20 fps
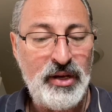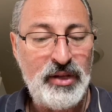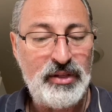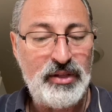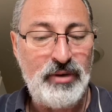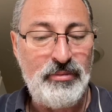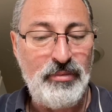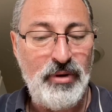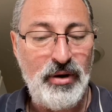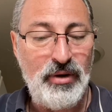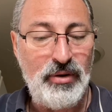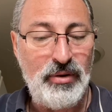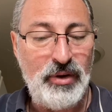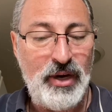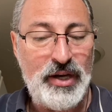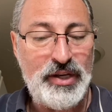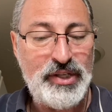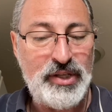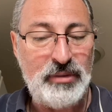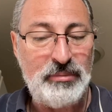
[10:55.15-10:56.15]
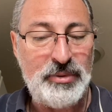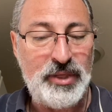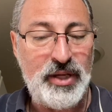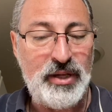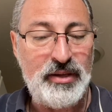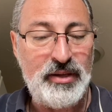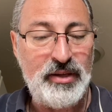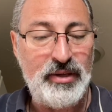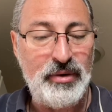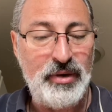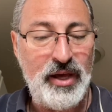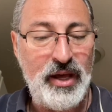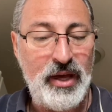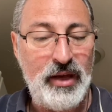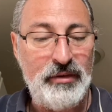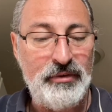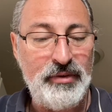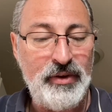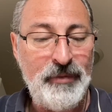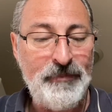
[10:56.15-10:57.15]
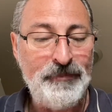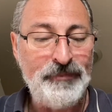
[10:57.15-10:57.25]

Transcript: tomorrow I shall be in the grave,